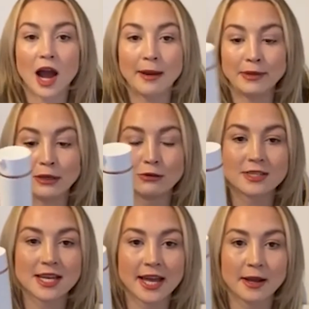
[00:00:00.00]
I'm
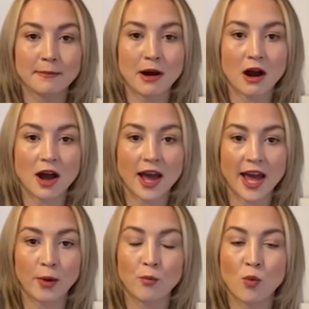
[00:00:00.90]
using
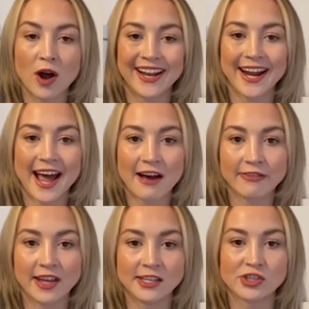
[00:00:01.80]
my
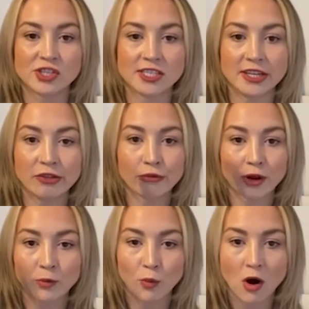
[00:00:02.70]
1.5-inch
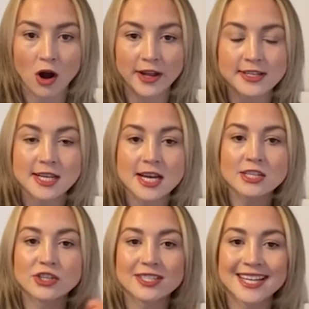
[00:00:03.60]
T3 wand
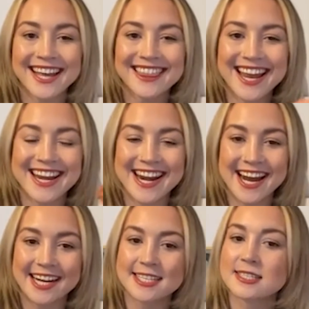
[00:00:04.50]
just to get that
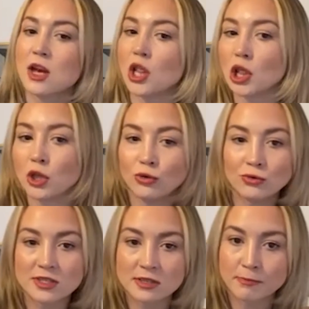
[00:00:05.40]
nice,
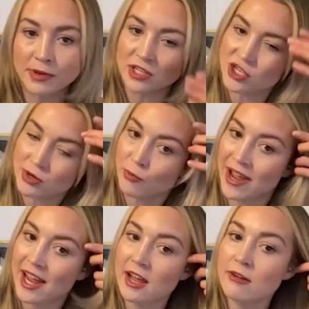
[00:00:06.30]
loose, beachy
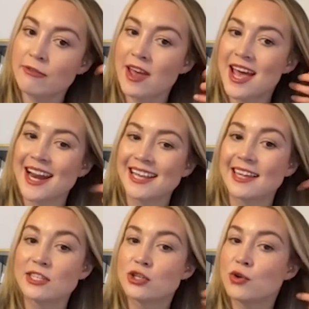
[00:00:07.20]
wave. And I
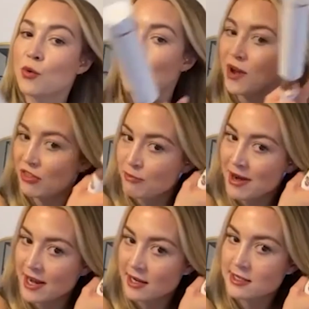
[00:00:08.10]
like to do it with my
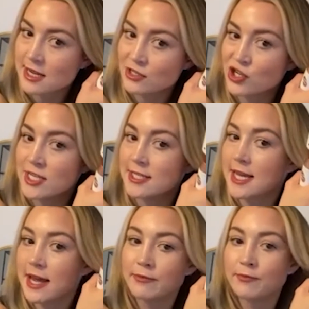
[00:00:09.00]
extensions
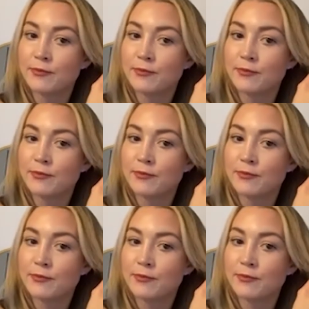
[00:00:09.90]
in.